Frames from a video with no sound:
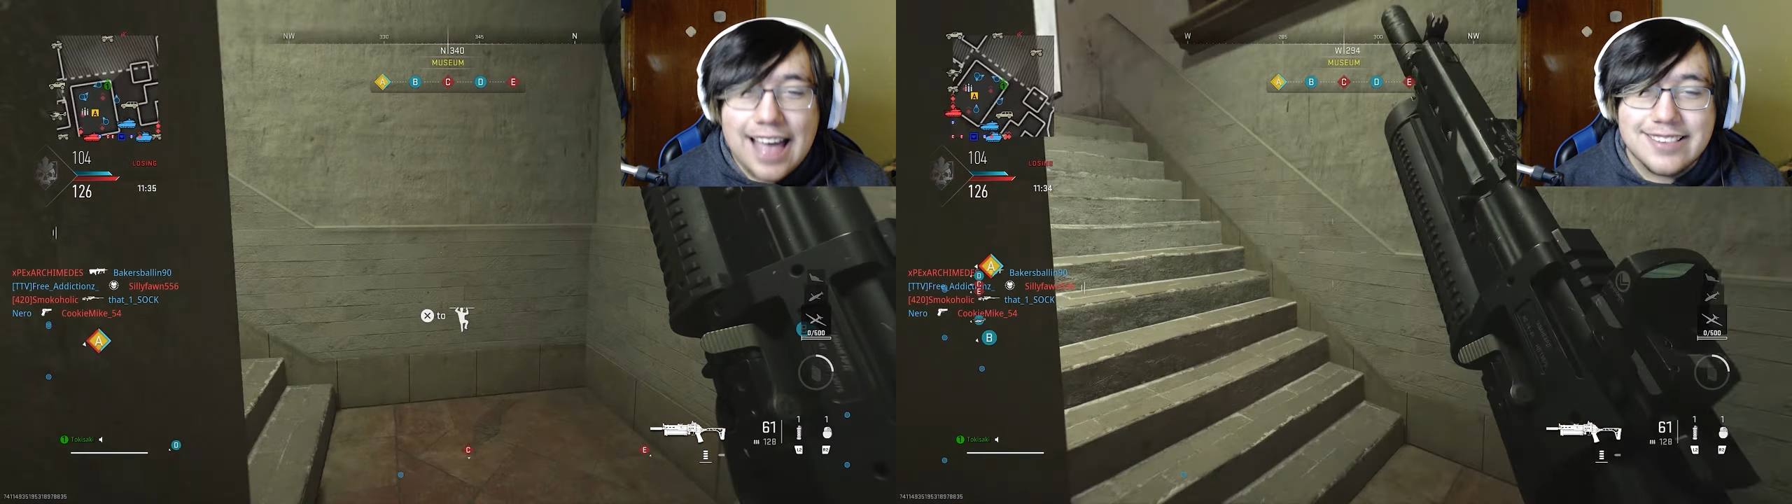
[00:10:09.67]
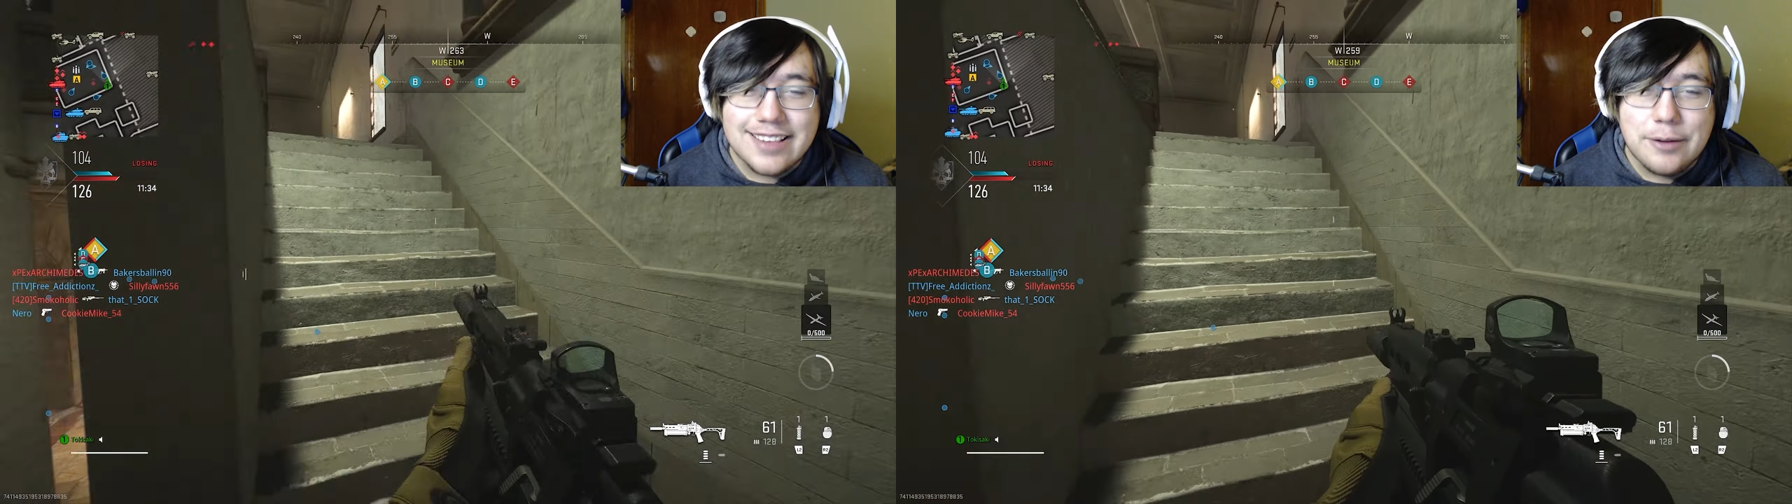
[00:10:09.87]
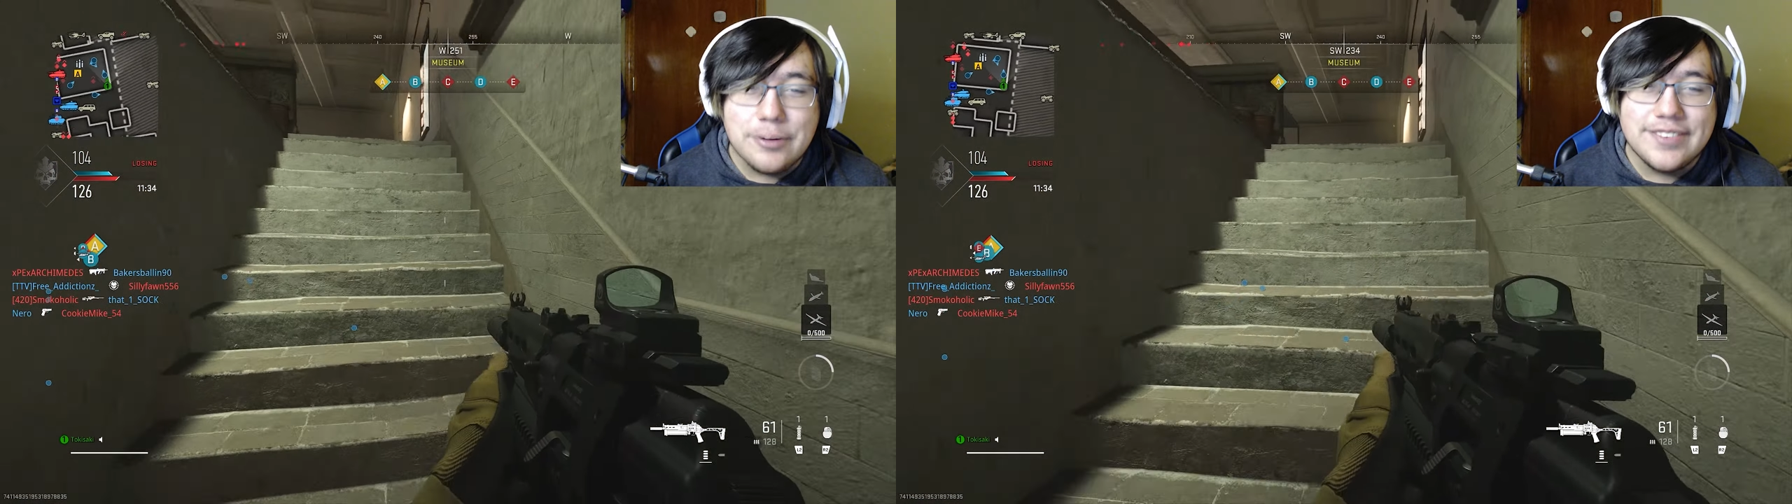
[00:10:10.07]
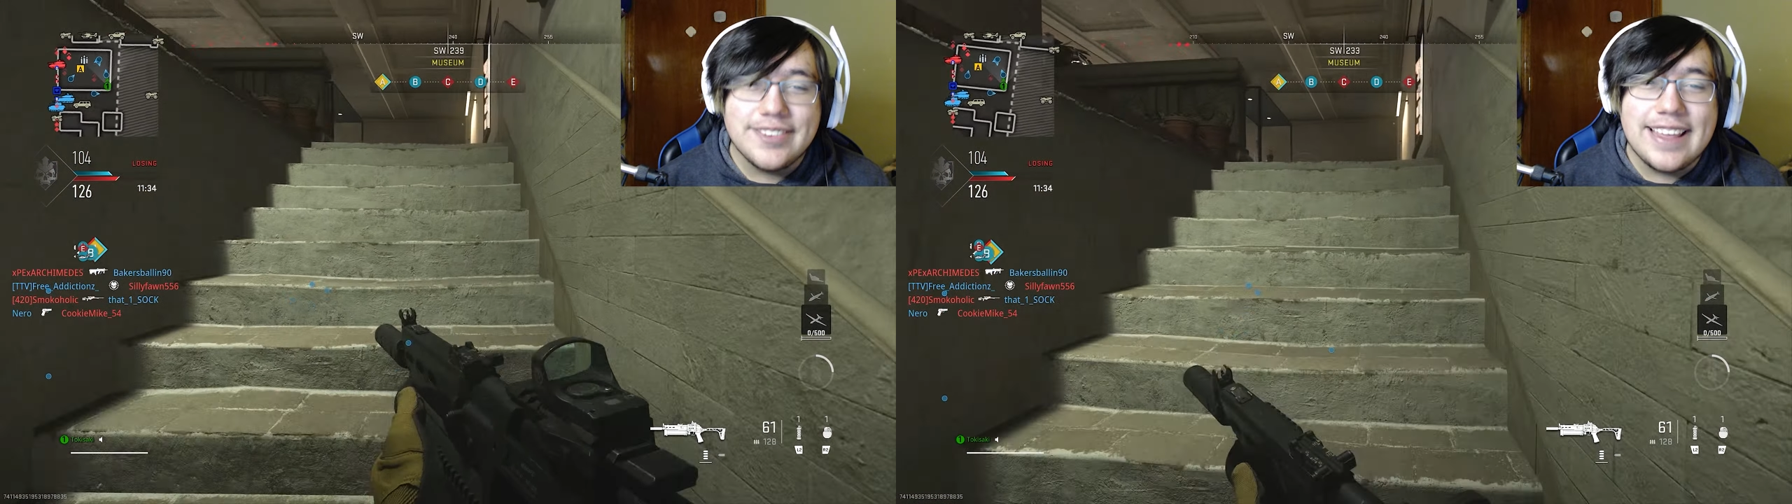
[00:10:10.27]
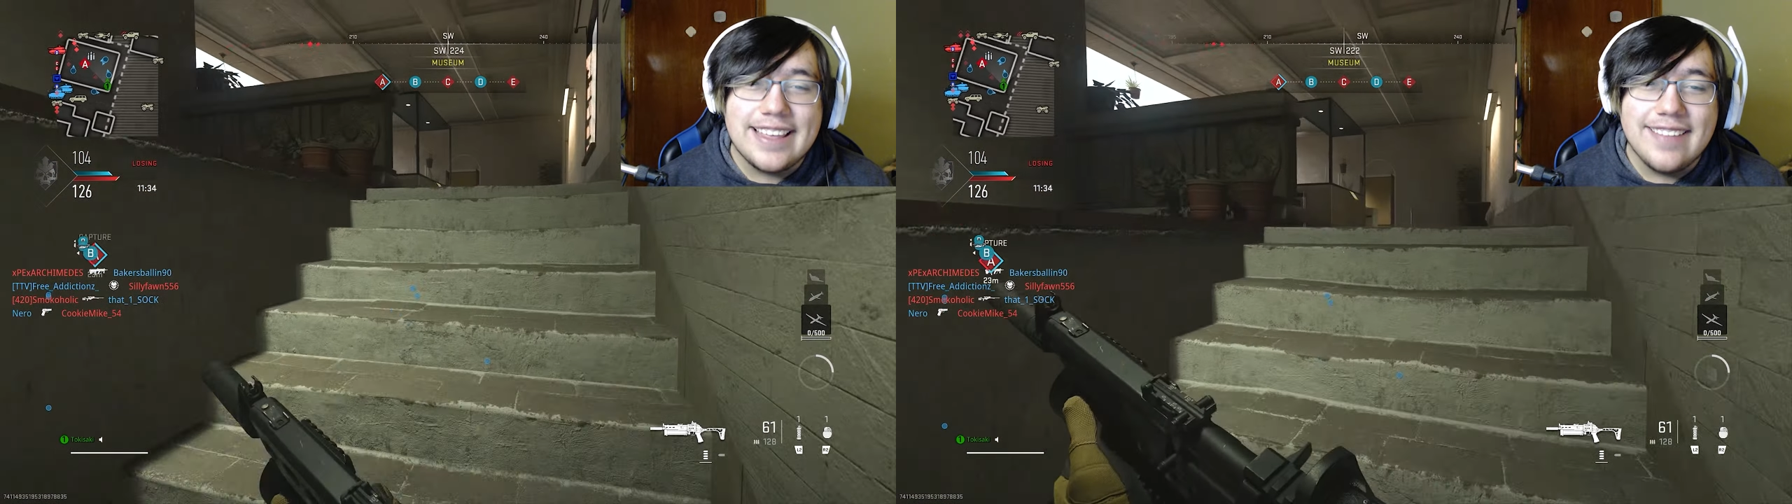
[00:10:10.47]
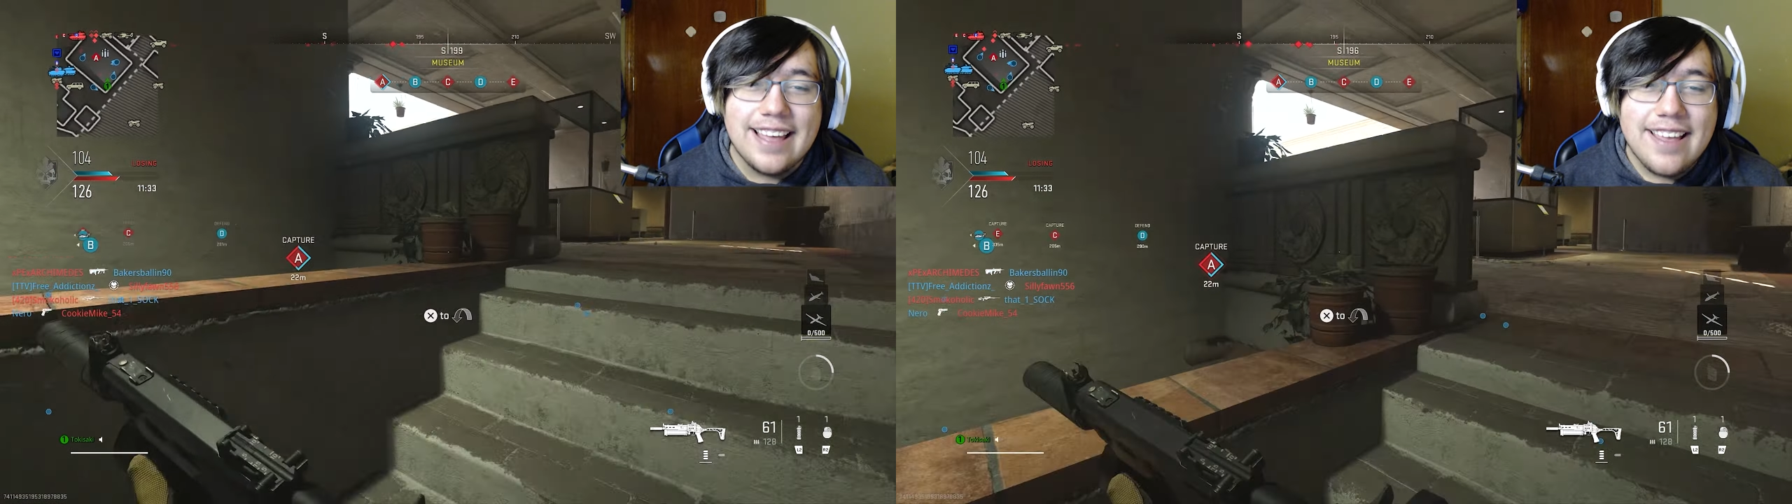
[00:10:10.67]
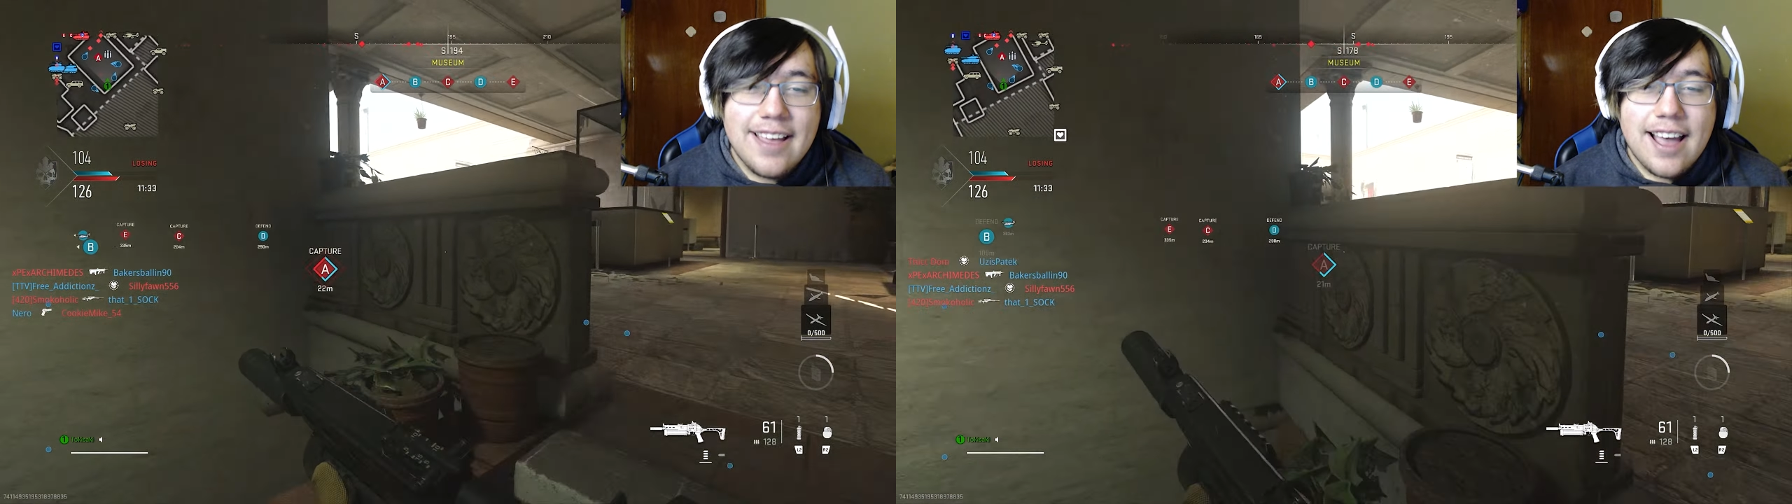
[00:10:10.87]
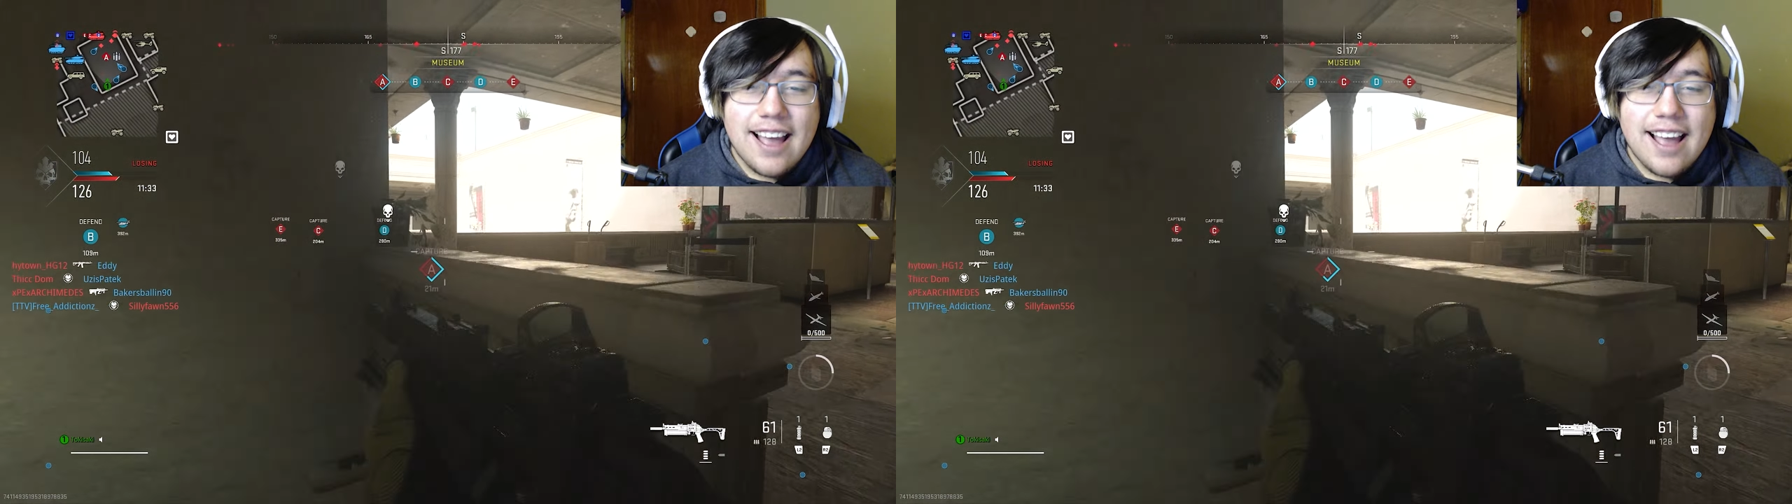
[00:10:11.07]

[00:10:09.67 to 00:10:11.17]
As I was saying that,